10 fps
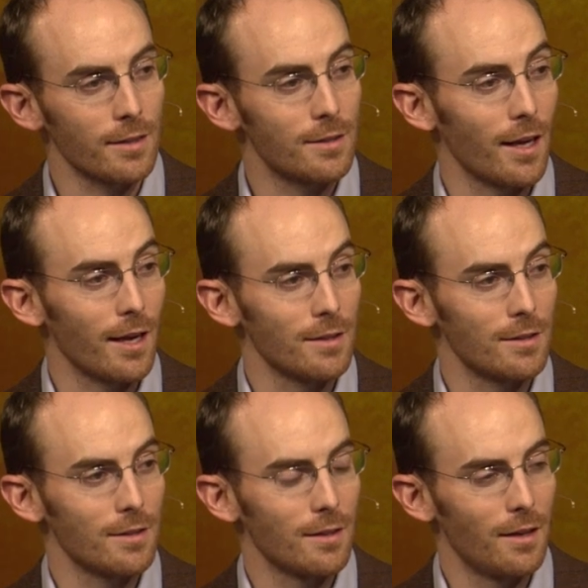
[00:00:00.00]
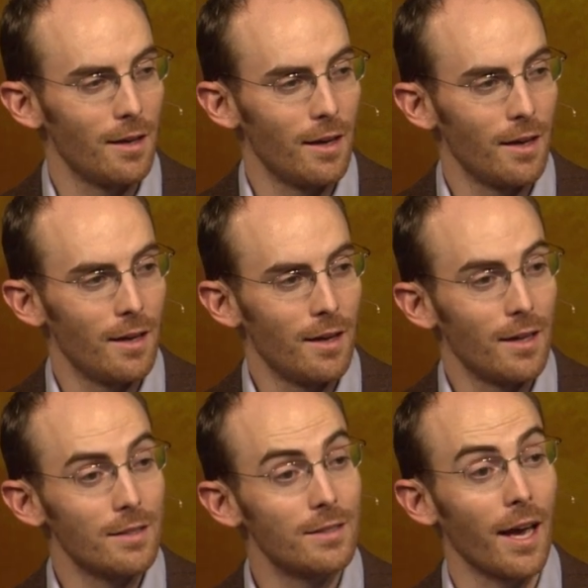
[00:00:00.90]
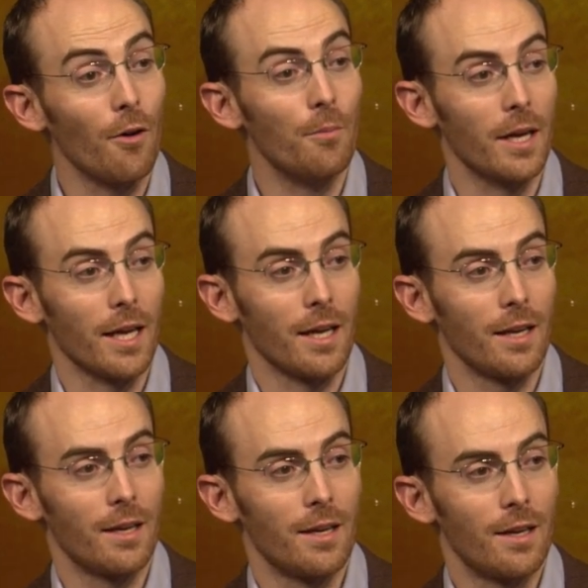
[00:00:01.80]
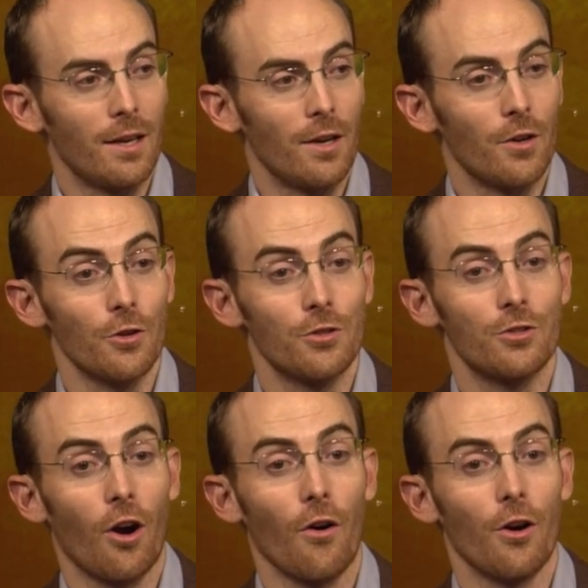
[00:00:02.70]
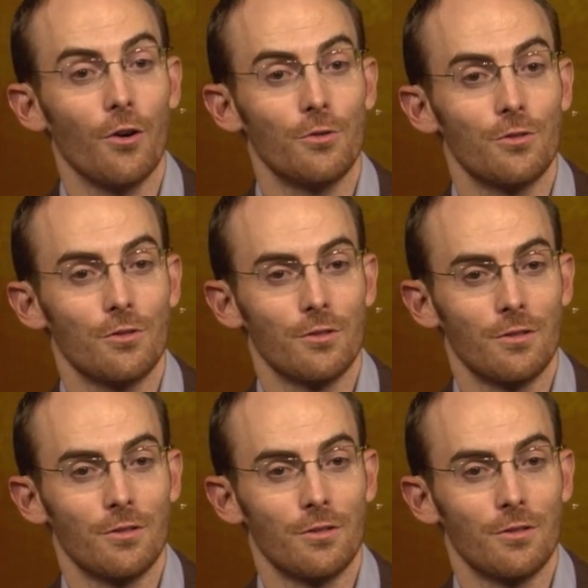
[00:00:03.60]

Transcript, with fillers: and says, Tell me your sorrows.